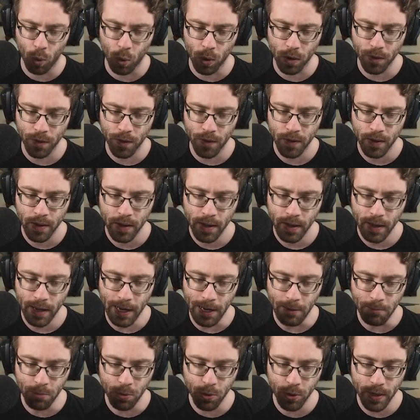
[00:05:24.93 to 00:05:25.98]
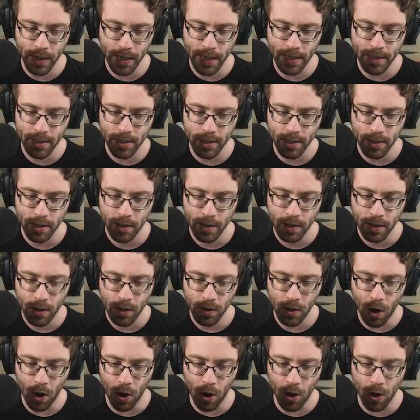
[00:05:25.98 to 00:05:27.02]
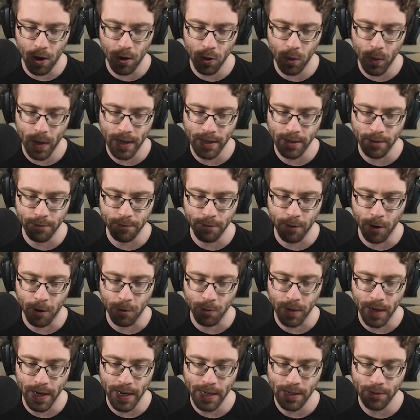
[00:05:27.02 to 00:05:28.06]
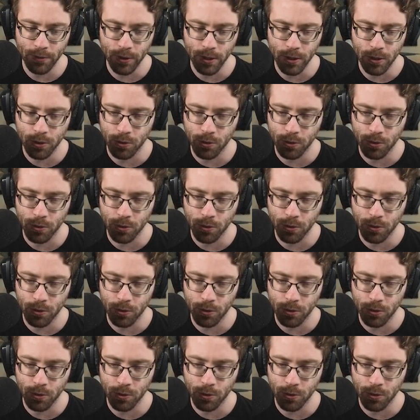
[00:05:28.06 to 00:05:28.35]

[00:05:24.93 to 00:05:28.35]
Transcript: 4th input is? All the way on the far right, if we